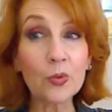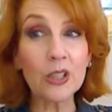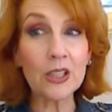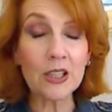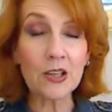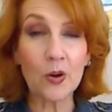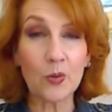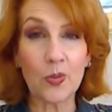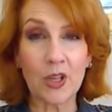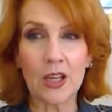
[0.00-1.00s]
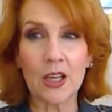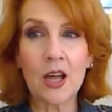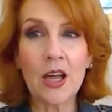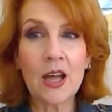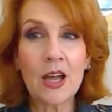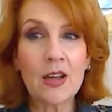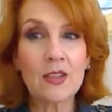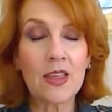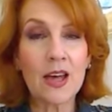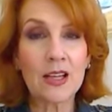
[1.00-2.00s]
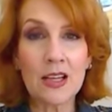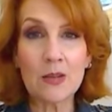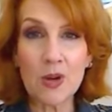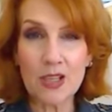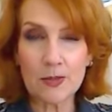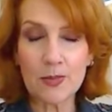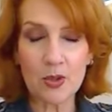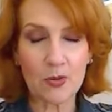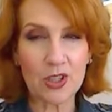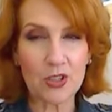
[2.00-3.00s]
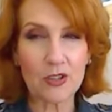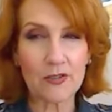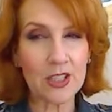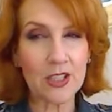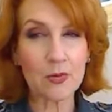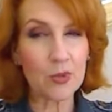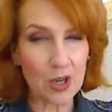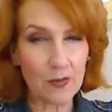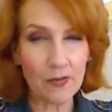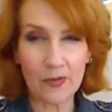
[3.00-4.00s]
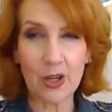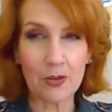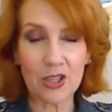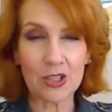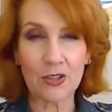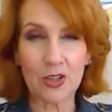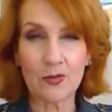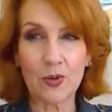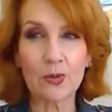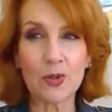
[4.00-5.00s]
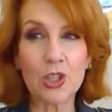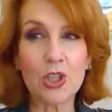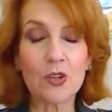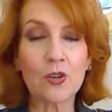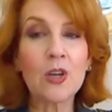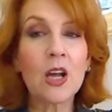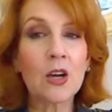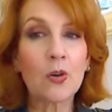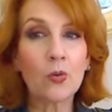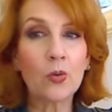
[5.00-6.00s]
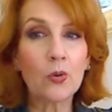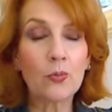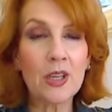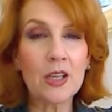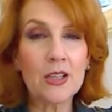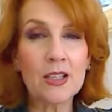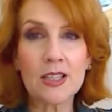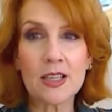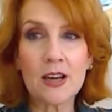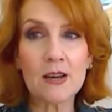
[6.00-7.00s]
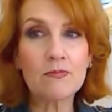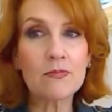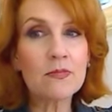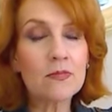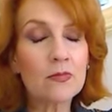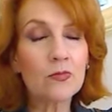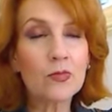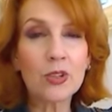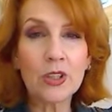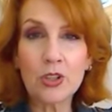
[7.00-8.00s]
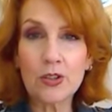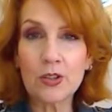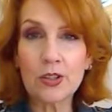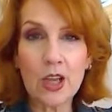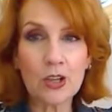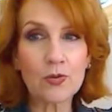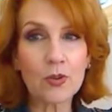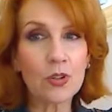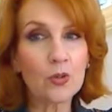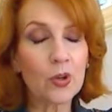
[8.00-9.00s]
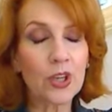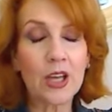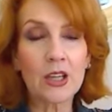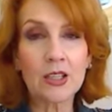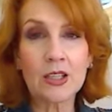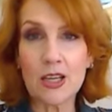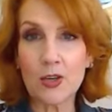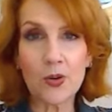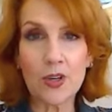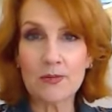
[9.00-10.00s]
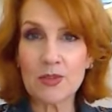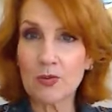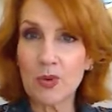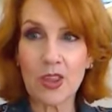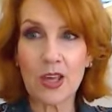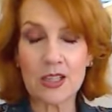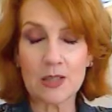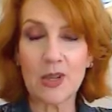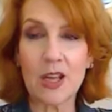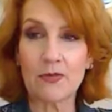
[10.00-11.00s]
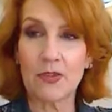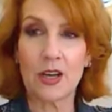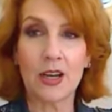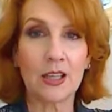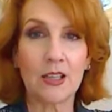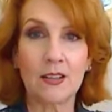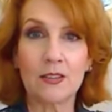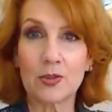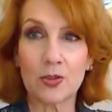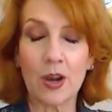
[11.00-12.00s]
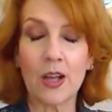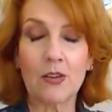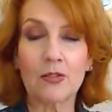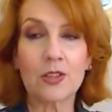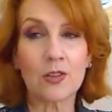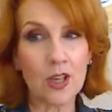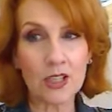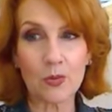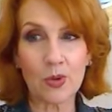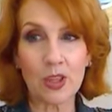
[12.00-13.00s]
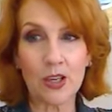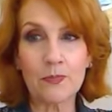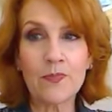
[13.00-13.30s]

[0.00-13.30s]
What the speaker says: really hoping that in my subscription services, which I'm very much looking forward to, will be some really good natural organic day creams with SPF that I can try out. So that's one thing.